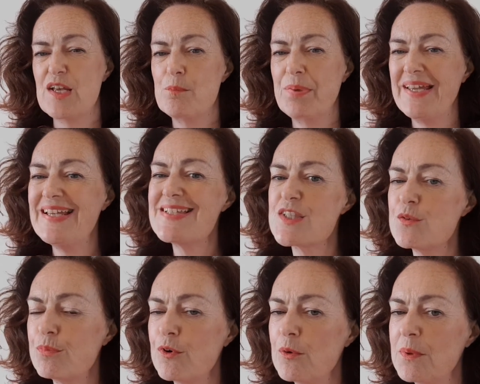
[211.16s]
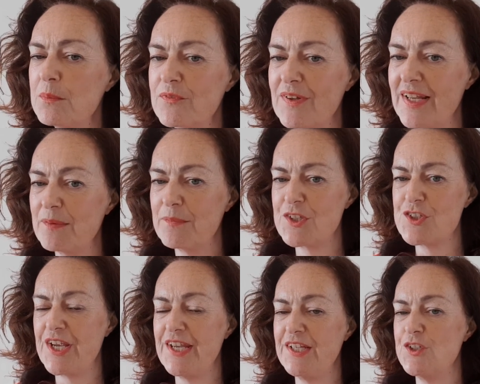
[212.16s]
But is the problem of climate
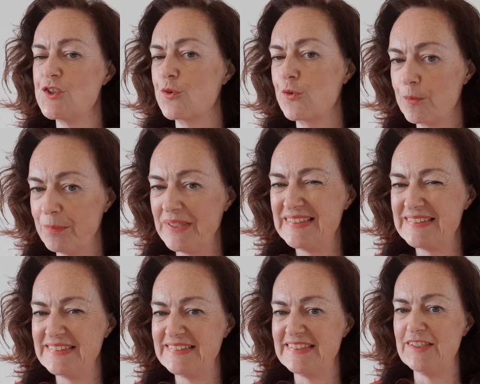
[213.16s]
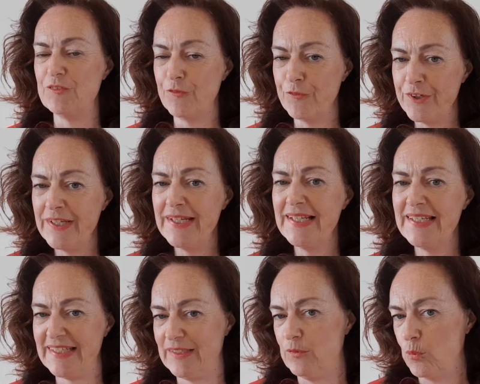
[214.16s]
change or obesity
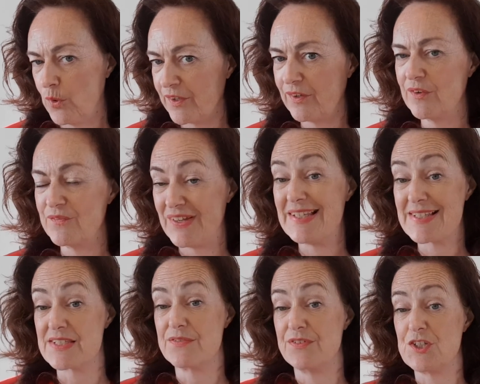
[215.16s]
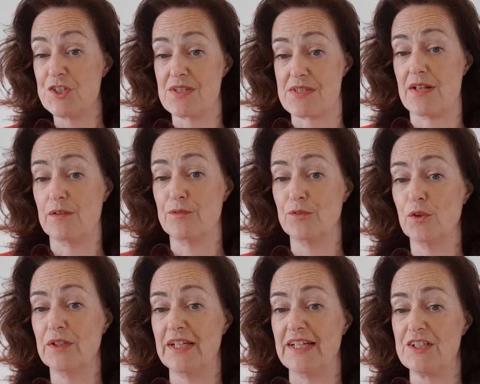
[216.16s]
really one of insufficient self
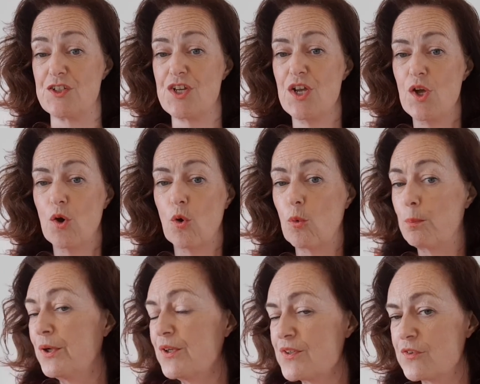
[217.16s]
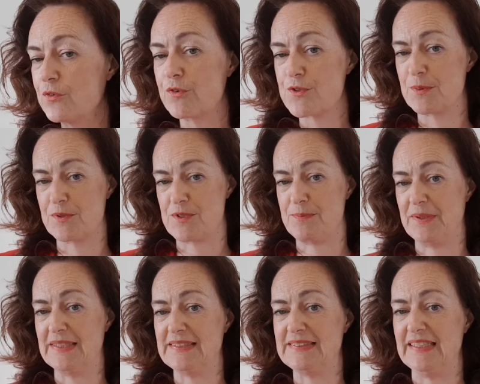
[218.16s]
knowledge or personal
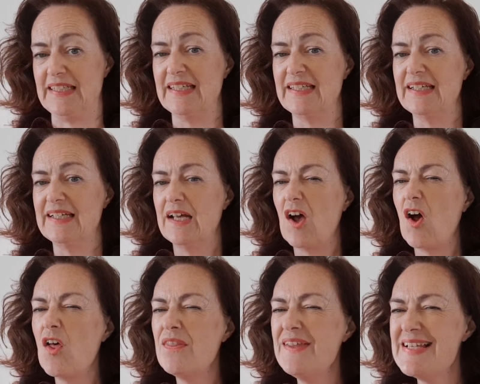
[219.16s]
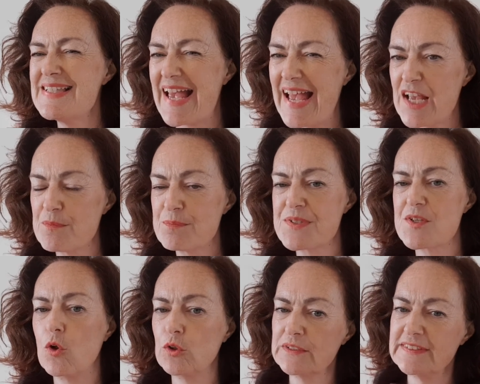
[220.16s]
responsibility? Are these apps
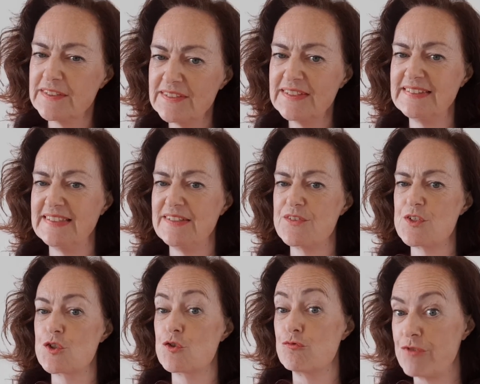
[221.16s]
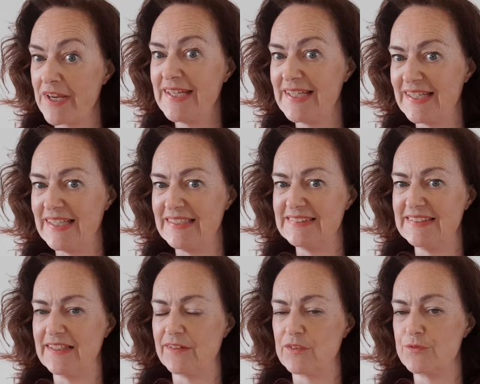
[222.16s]
alternatives to
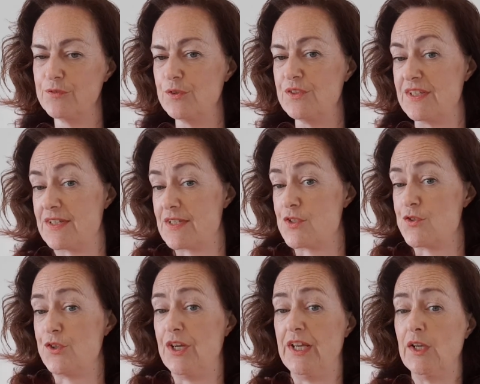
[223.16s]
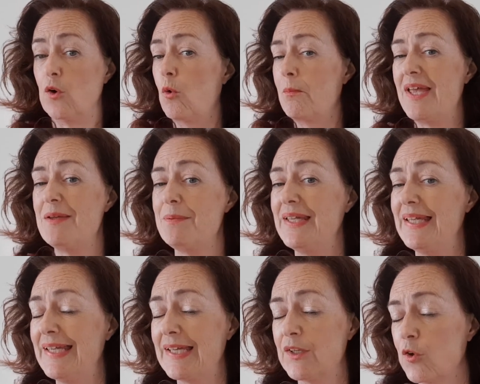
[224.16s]
regulating the food industry or
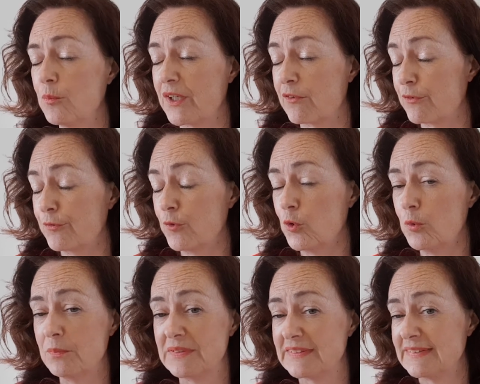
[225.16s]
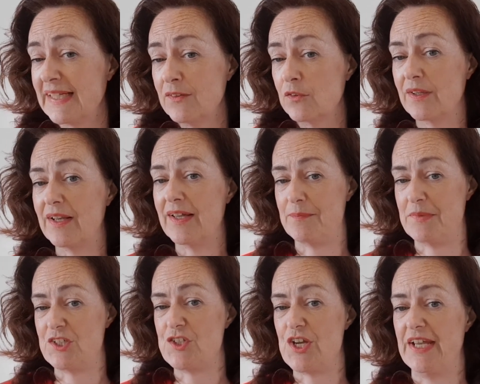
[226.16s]
maybe economic reform to tackle
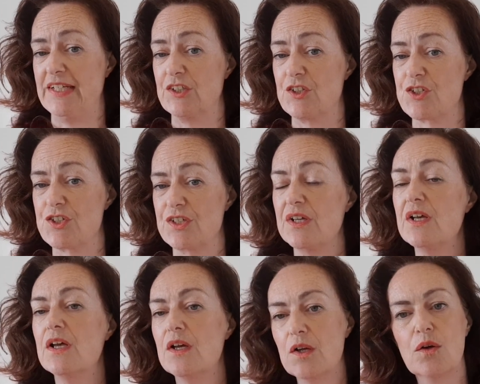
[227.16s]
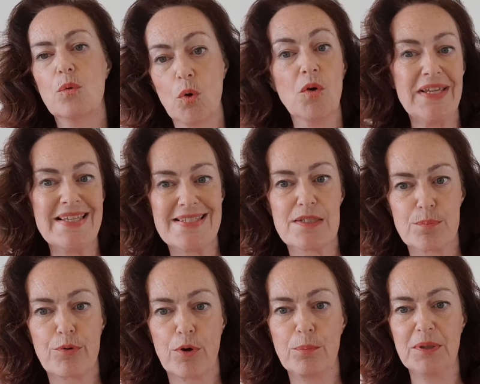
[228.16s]
climate change? What is the
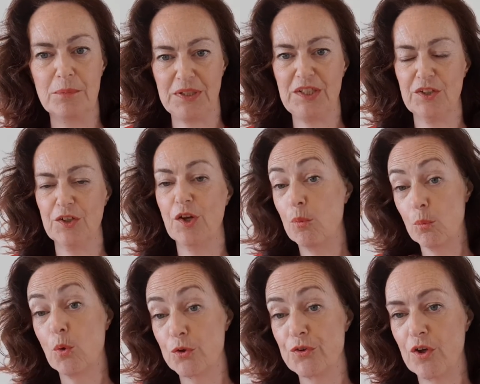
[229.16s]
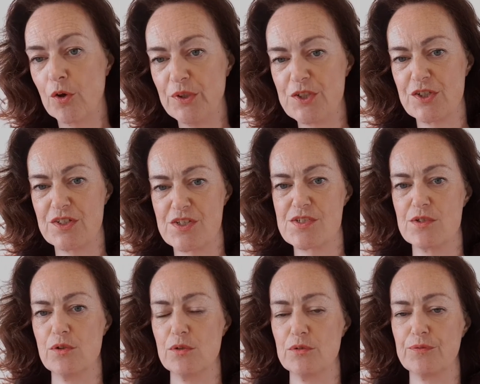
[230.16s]
problem here and what are we trying to
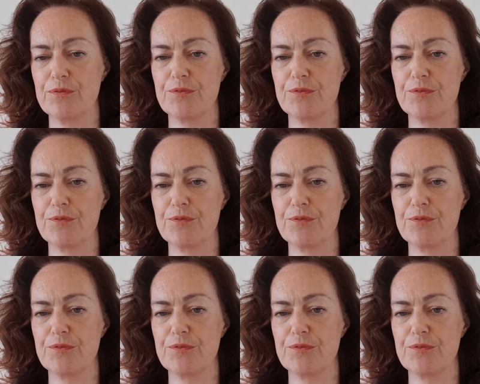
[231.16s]
solve?